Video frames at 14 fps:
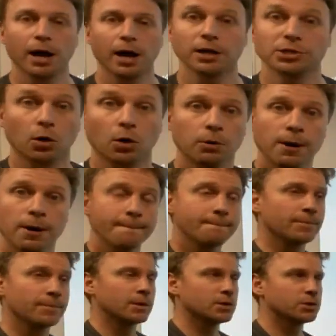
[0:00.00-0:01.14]
So
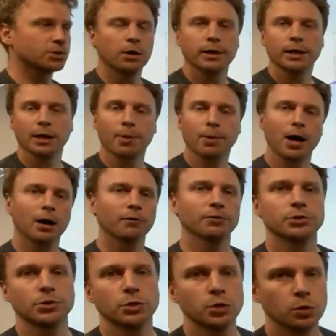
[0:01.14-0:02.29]
starting at pi over
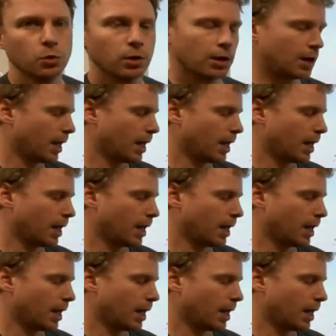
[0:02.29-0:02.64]
2,